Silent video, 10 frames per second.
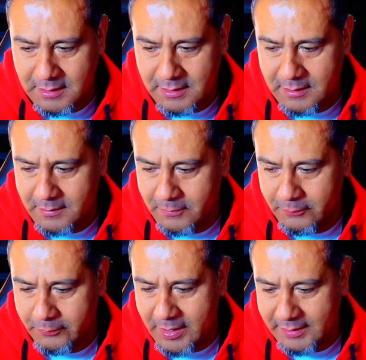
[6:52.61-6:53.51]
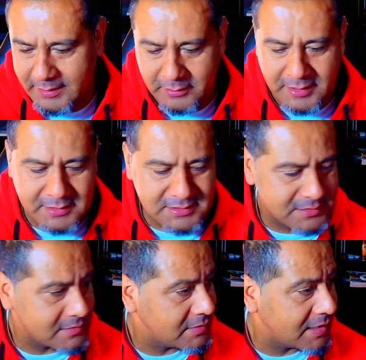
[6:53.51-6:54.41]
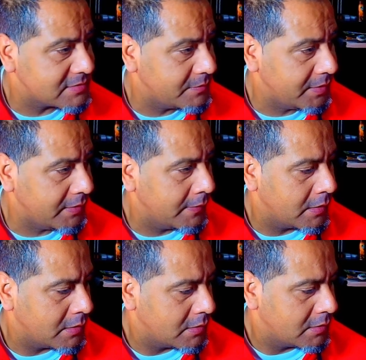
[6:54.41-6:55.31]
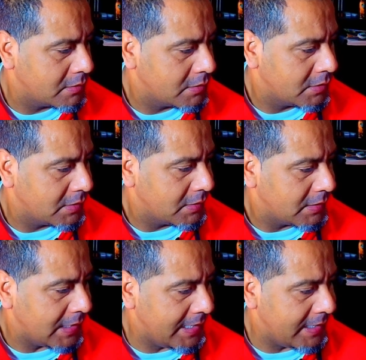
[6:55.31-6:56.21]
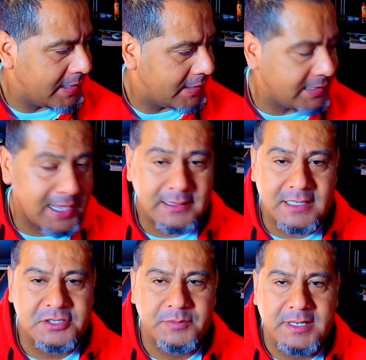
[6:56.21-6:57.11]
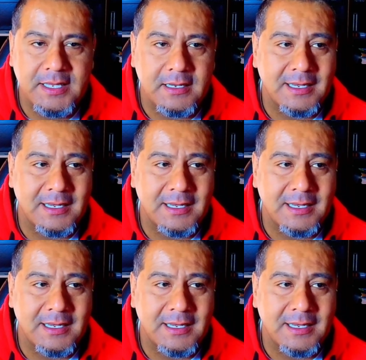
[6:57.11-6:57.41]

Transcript: right here next to me. And yeah, that should be it.